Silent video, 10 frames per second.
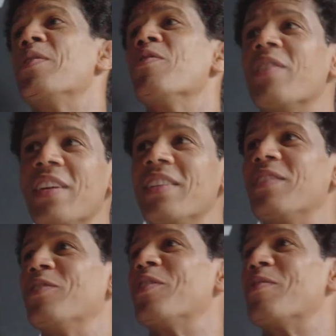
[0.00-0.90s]
building,
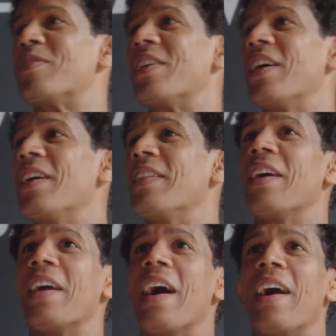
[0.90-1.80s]
you know what I'm saying,
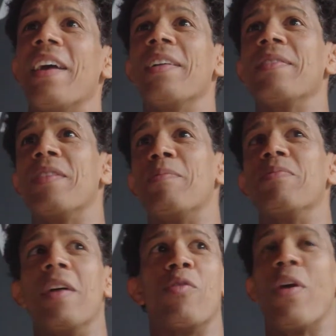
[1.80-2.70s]
the guy, the,
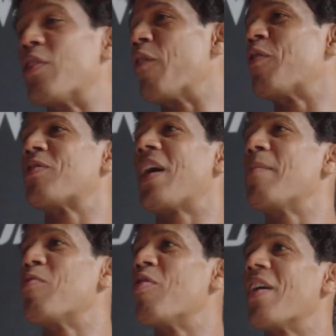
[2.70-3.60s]
the great of all
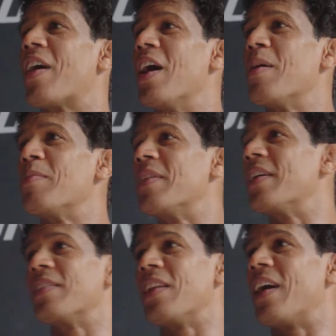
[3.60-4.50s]
time gonna come
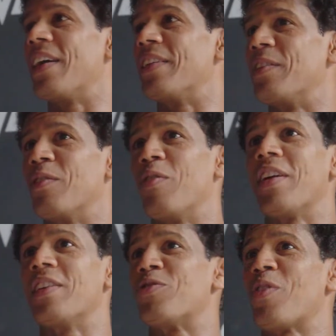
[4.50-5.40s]
and like,
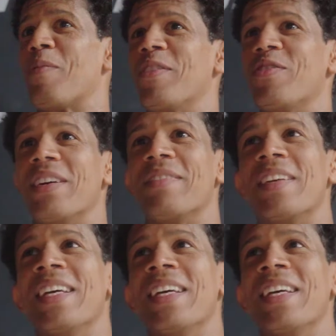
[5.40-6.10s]
gonna destroy my dream.